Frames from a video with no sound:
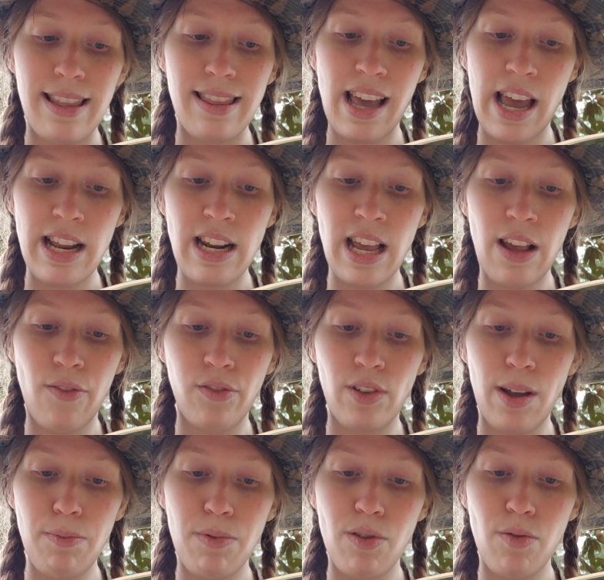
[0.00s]
Then he
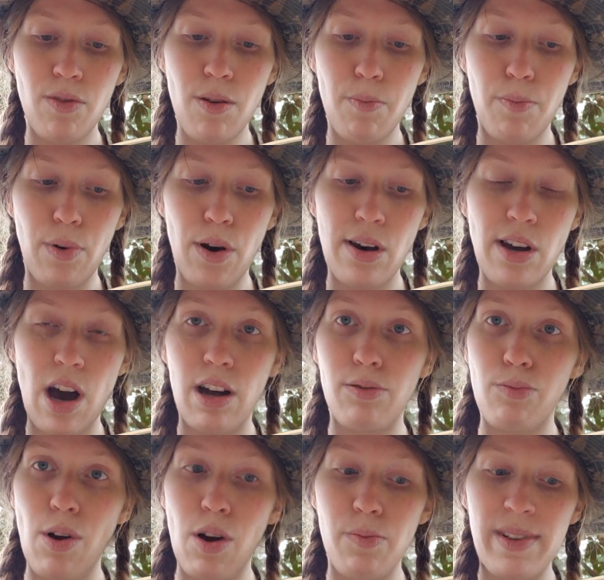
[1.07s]
flipped through the book
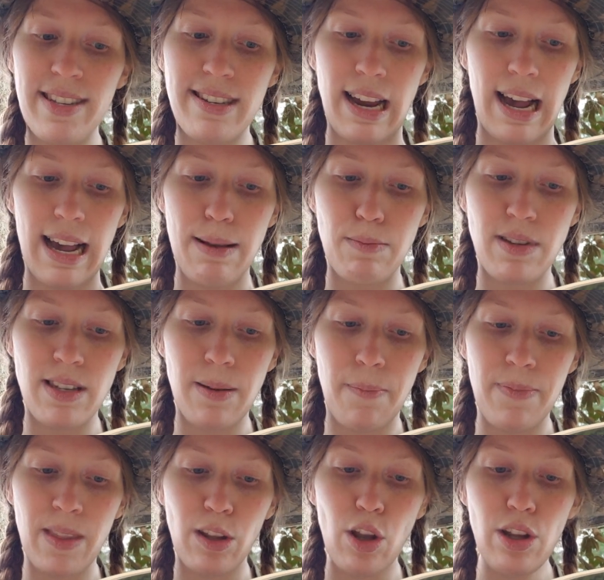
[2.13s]
on Roman times,
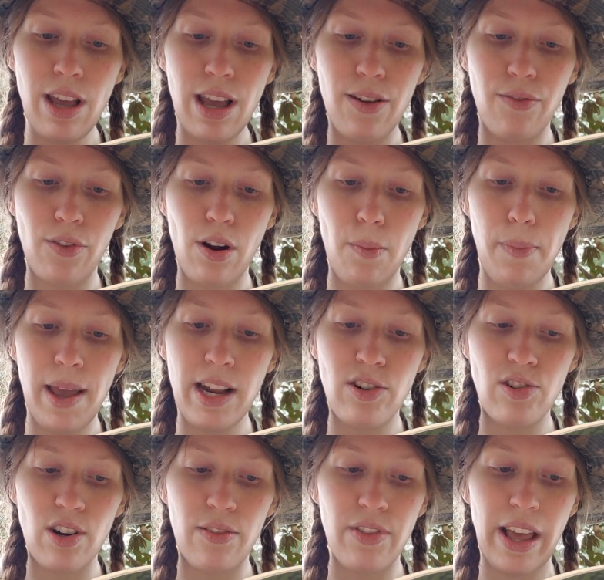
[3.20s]
looking for a
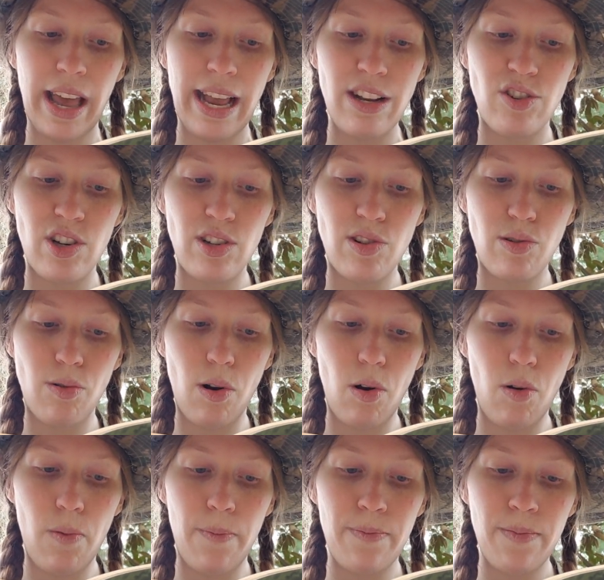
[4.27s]
picture of the ancient
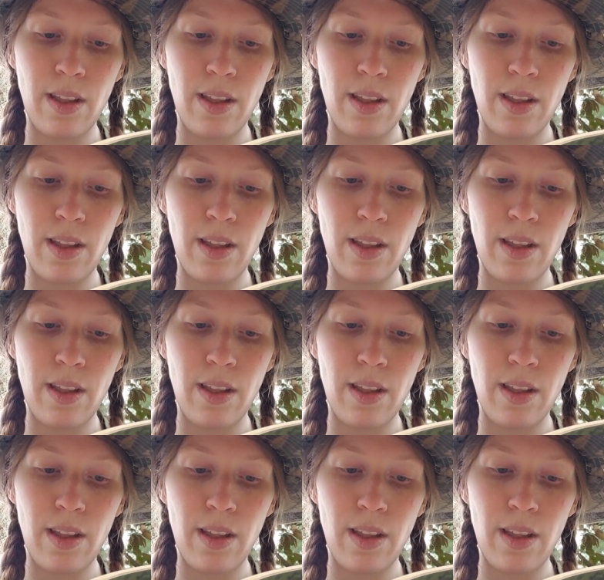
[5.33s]
scroll.